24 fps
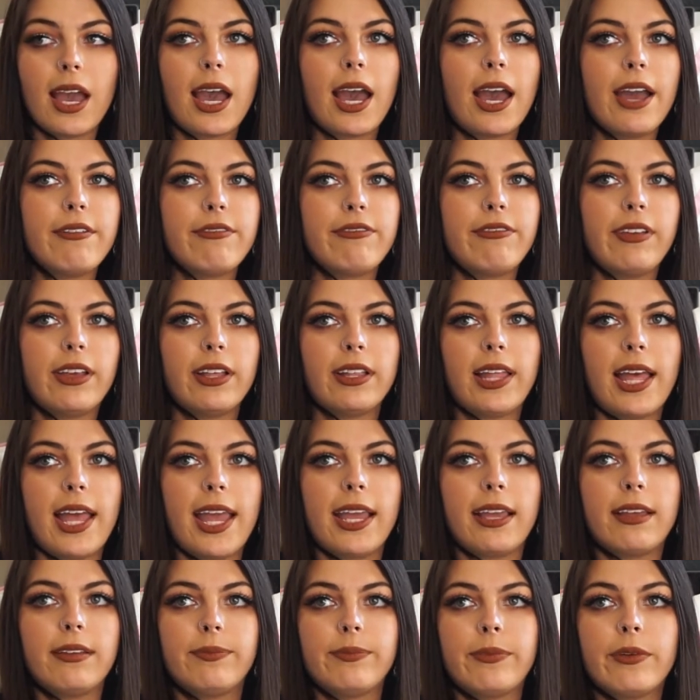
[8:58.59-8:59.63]
I feel
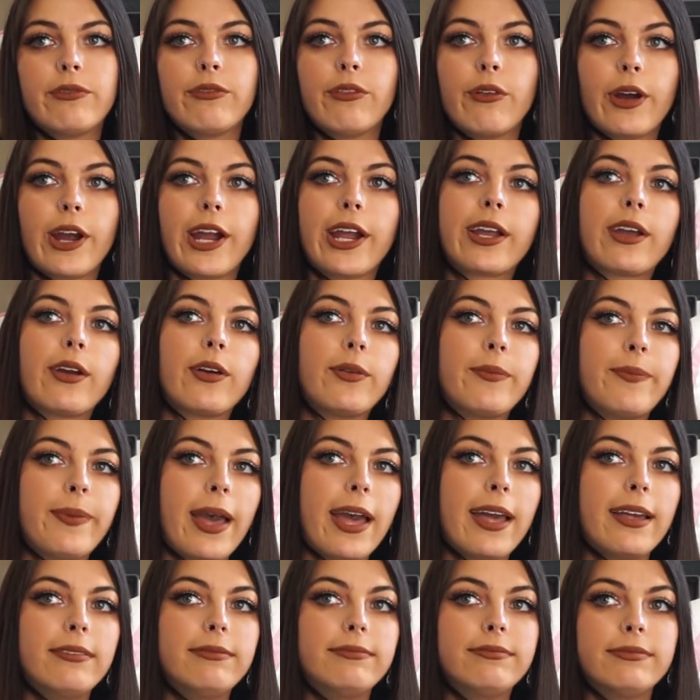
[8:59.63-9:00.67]
like before I go to
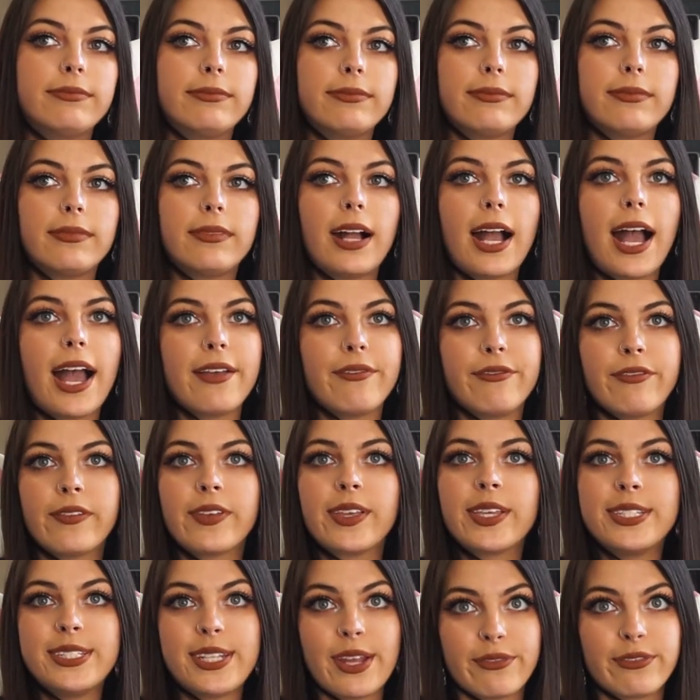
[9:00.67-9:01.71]
bed, I
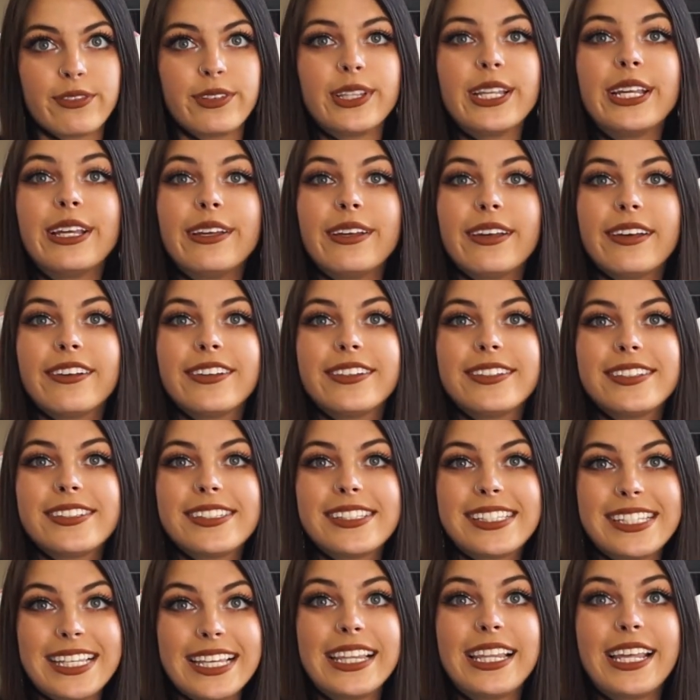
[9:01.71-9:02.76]
can definitely
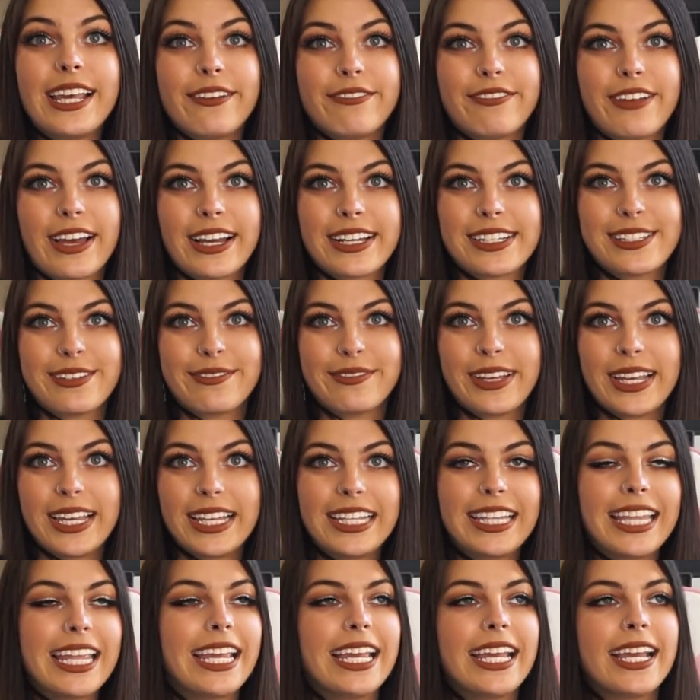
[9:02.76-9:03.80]
see the effects of it. Like